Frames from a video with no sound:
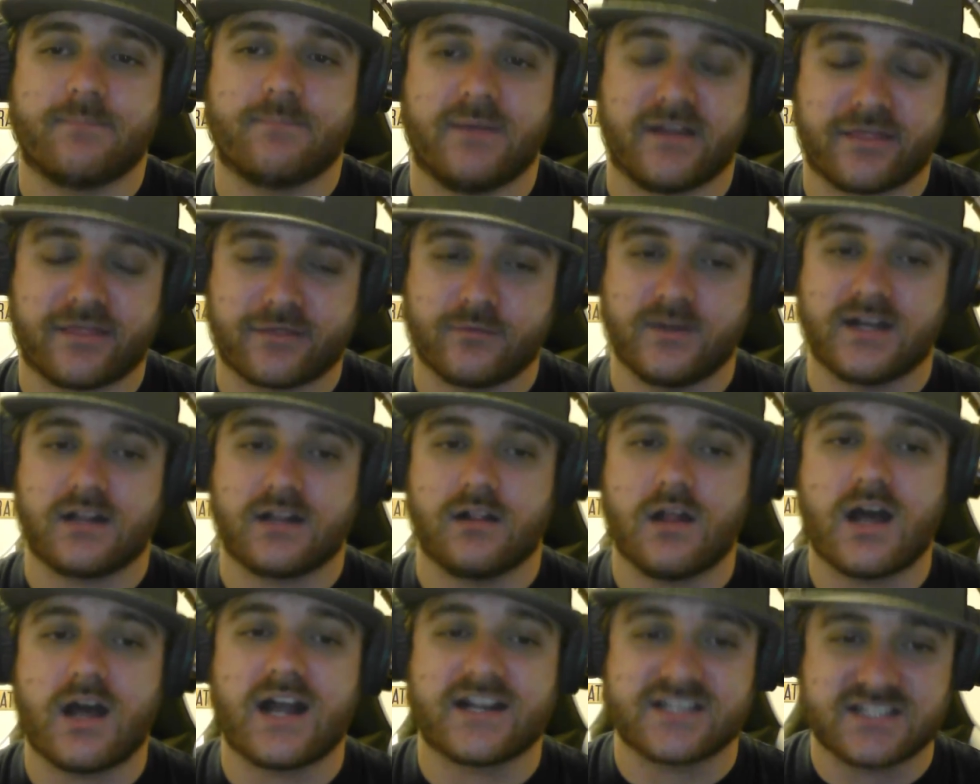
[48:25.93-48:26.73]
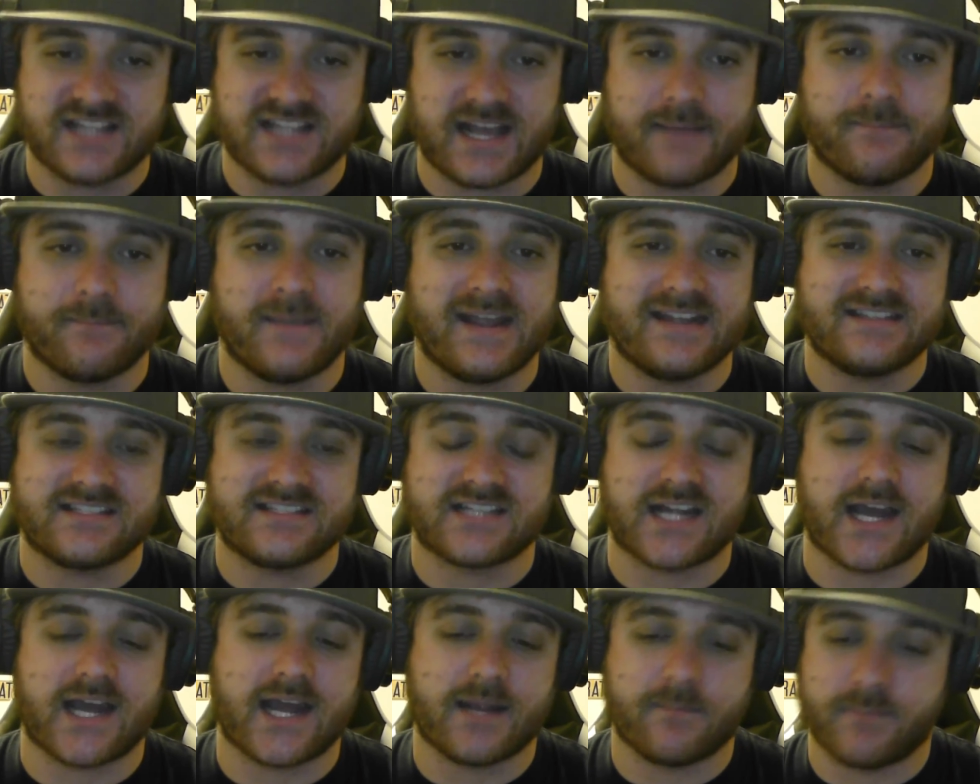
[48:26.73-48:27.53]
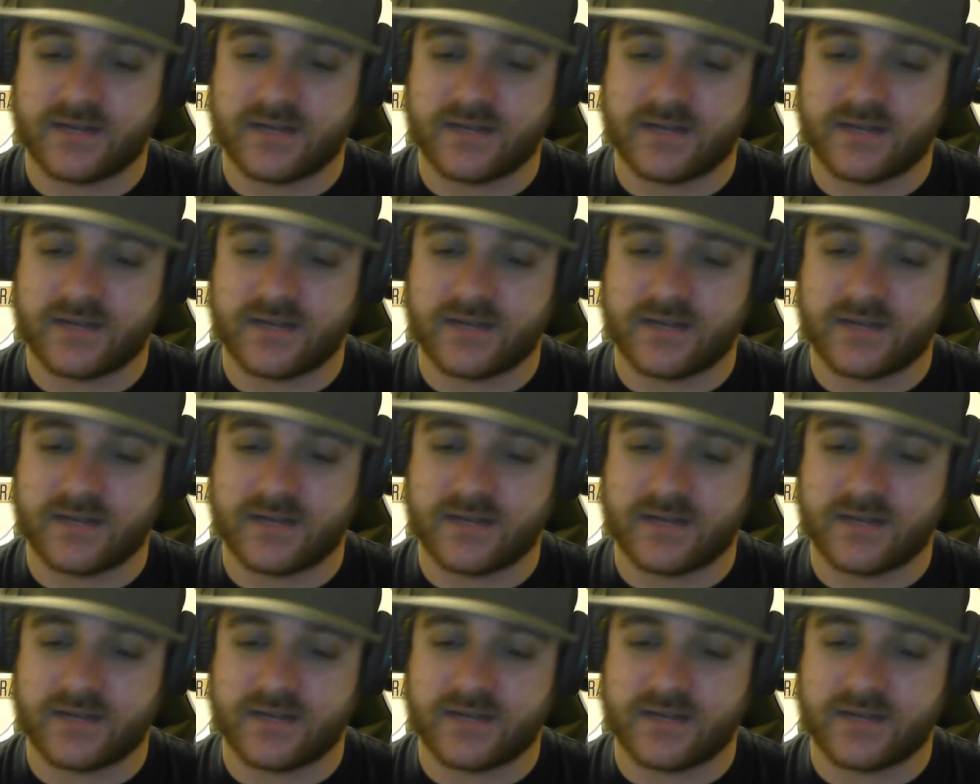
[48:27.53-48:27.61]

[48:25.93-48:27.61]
but 3 o'clock's that main time.